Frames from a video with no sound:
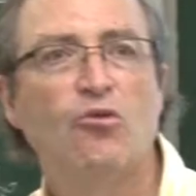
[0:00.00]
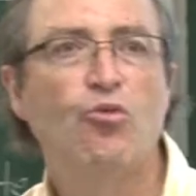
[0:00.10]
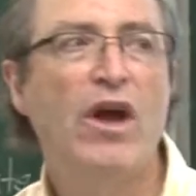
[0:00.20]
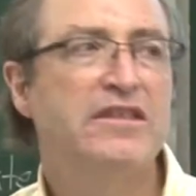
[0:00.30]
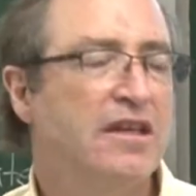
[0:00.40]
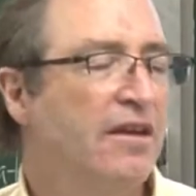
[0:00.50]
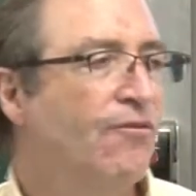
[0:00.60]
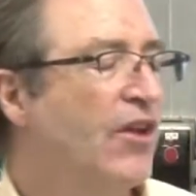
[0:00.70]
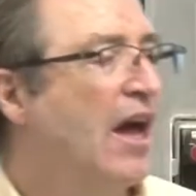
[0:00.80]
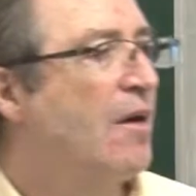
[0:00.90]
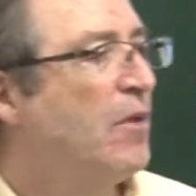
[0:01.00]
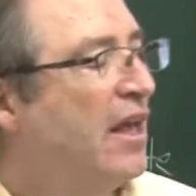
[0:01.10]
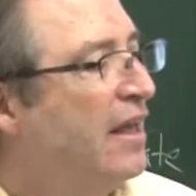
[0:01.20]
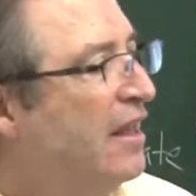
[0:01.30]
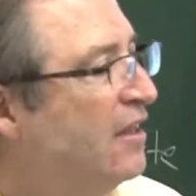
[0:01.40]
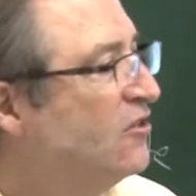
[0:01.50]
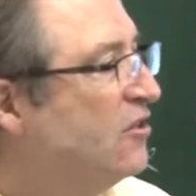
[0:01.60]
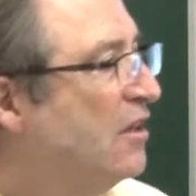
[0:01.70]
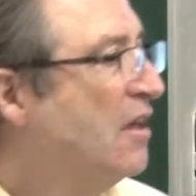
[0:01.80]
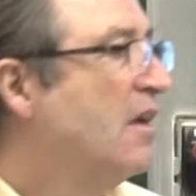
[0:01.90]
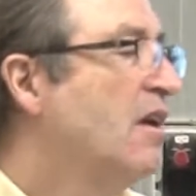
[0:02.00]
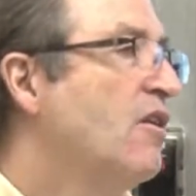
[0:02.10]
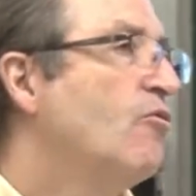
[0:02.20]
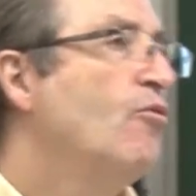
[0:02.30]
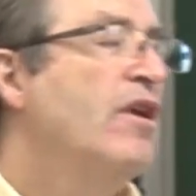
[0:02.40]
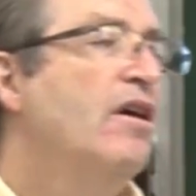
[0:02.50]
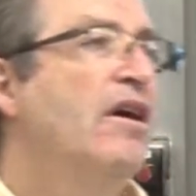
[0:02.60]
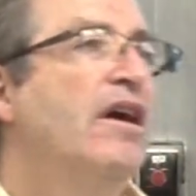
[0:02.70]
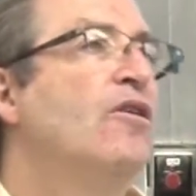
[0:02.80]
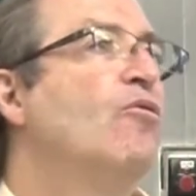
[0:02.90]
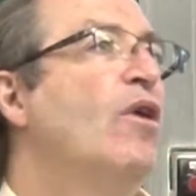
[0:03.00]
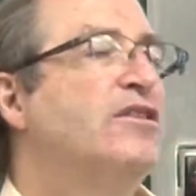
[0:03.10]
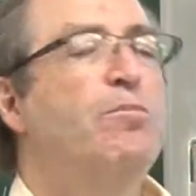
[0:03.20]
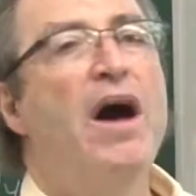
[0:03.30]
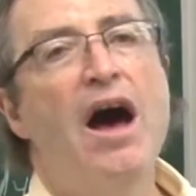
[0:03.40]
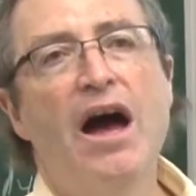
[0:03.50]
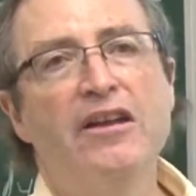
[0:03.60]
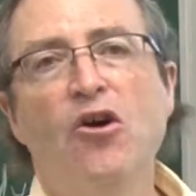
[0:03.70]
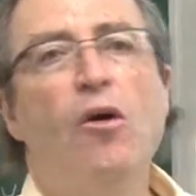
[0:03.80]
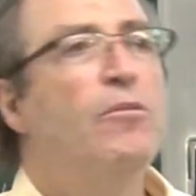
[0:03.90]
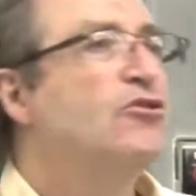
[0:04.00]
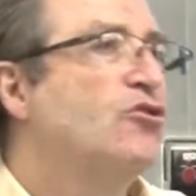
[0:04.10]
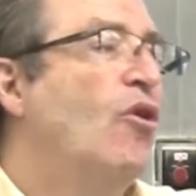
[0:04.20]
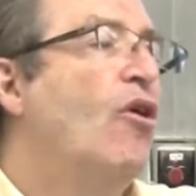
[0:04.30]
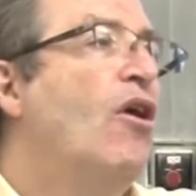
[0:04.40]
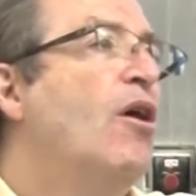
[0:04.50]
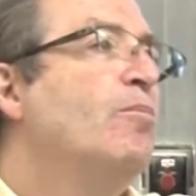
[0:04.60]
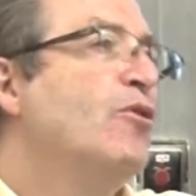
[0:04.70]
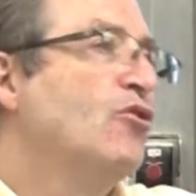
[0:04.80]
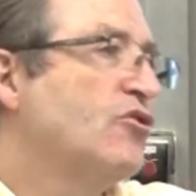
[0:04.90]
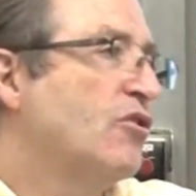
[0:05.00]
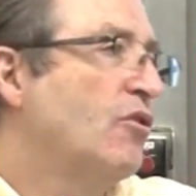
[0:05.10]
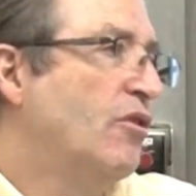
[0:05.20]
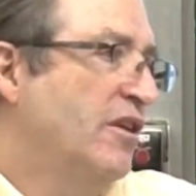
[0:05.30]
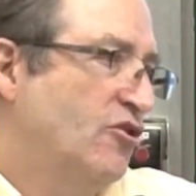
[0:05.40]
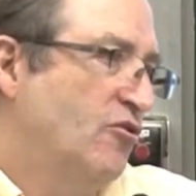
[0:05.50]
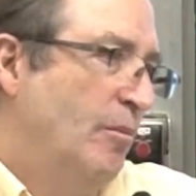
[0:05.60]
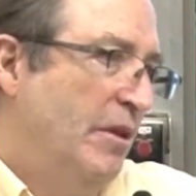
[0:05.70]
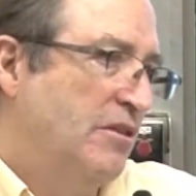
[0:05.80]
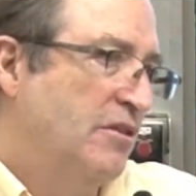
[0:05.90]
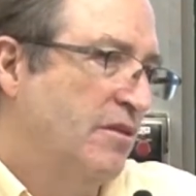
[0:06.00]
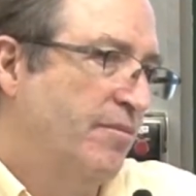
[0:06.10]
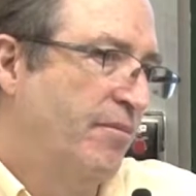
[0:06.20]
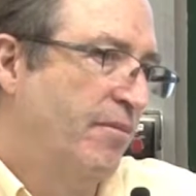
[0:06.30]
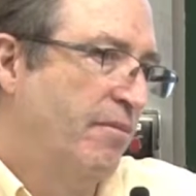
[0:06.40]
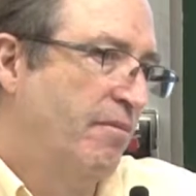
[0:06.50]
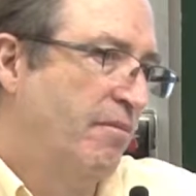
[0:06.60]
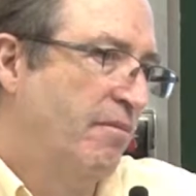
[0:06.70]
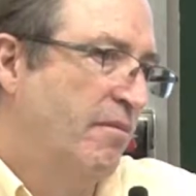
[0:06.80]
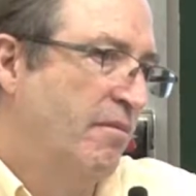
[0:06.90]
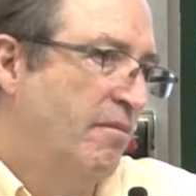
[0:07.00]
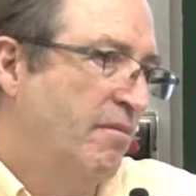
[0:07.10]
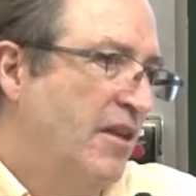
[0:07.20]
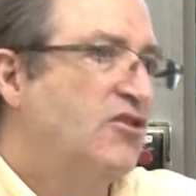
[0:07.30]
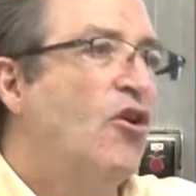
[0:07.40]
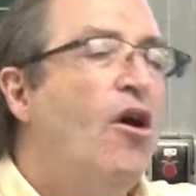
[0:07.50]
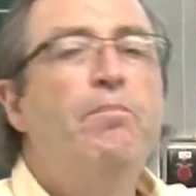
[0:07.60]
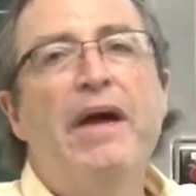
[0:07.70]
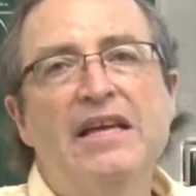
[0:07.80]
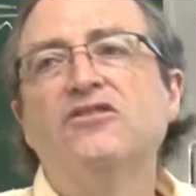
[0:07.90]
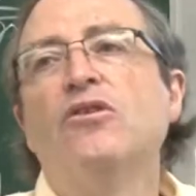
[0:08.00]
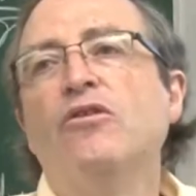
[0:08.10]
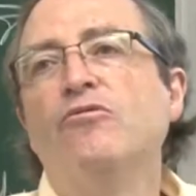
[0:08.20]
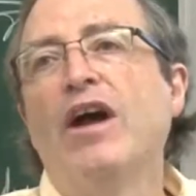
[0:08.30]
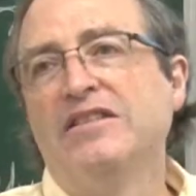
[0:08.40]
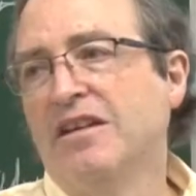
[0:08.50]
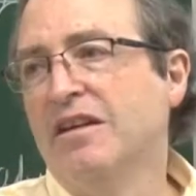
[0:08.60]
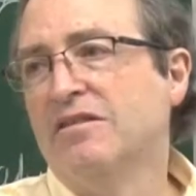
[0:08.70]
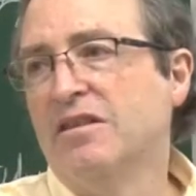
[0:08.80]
Resonant phenomena is really what's behind almost all musical instruments. It's all based on resonance.